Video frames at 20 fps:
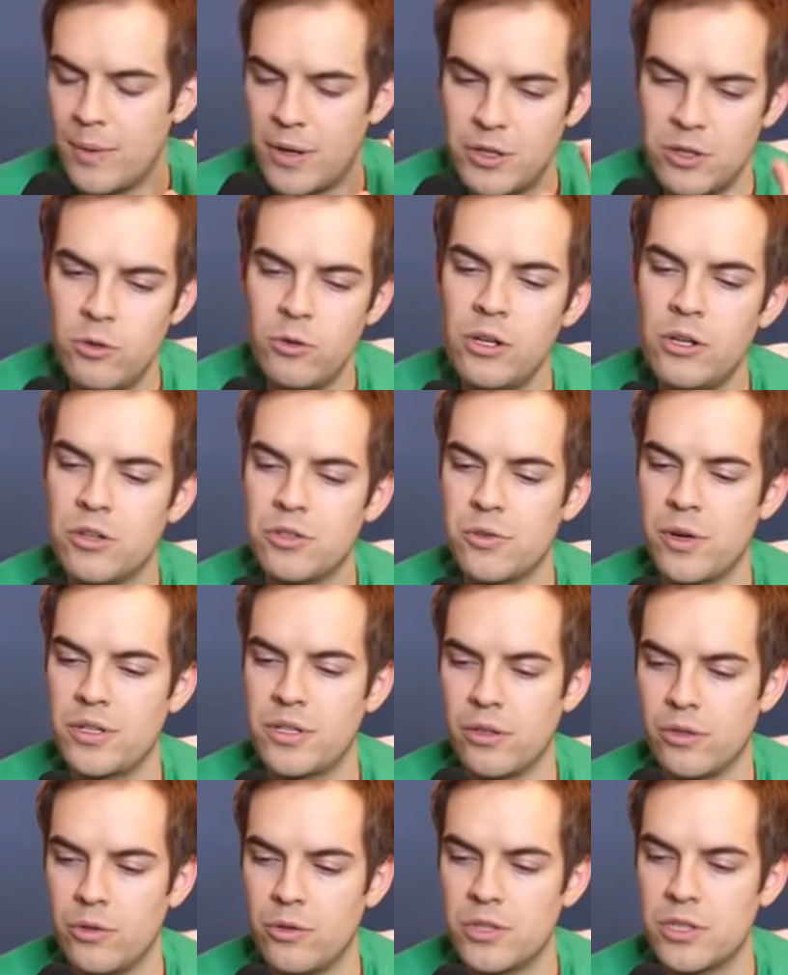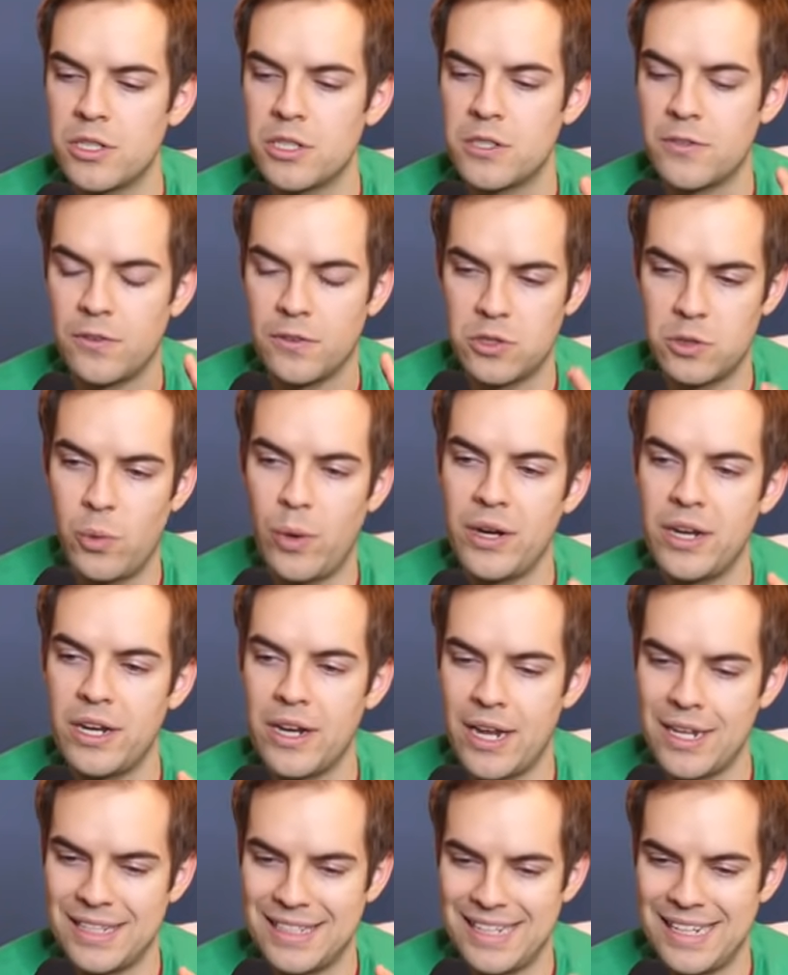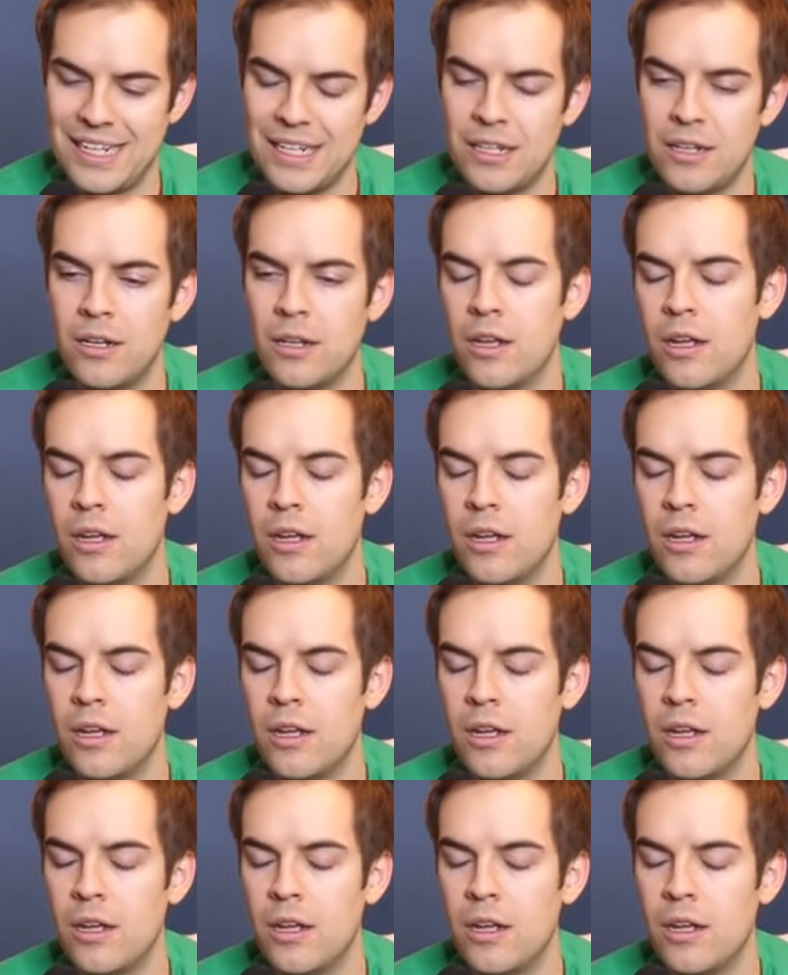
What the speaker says: my New Year's resolutions for 2019,